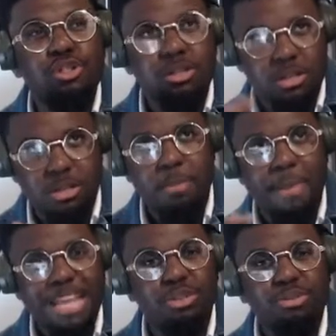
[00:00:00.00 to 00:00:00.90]
the the
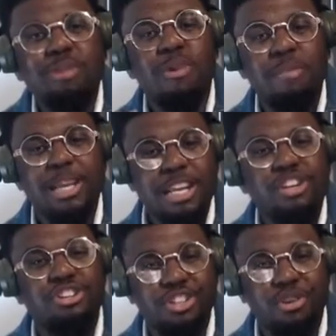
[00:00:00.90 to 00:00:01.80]
main three women in the
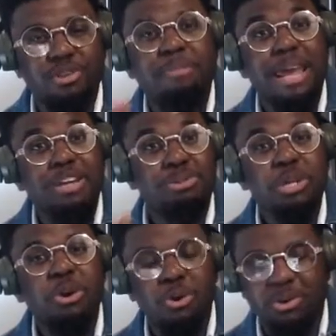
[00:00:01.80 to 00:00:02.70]
show, the main three
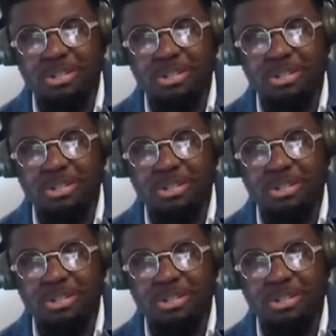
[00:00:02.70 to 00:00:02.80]
girls.